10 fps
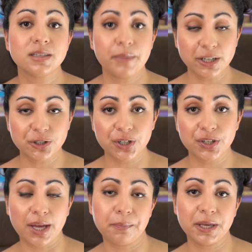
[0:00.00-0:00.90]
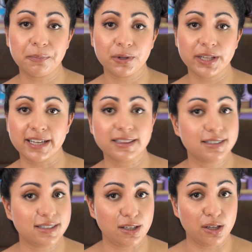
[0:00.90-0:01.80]
to make sure that people like the
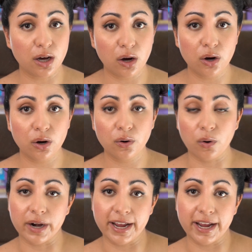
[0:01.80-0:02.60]
CEO or